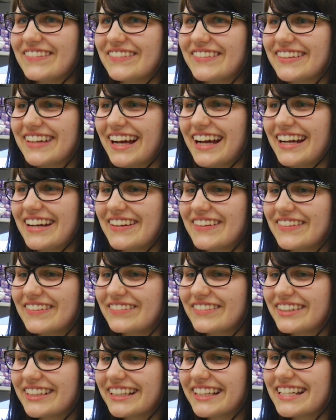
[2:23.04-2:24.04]
I'm kind
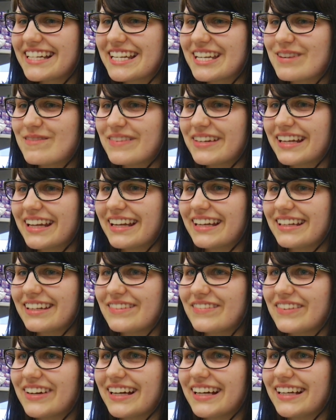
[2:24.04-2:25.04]
of really
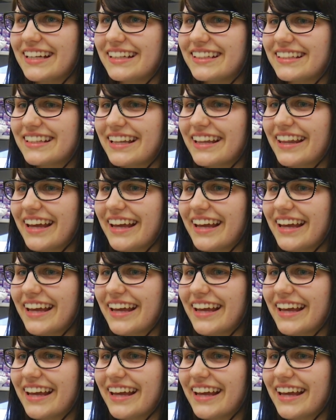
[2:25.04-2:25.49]
intimidated by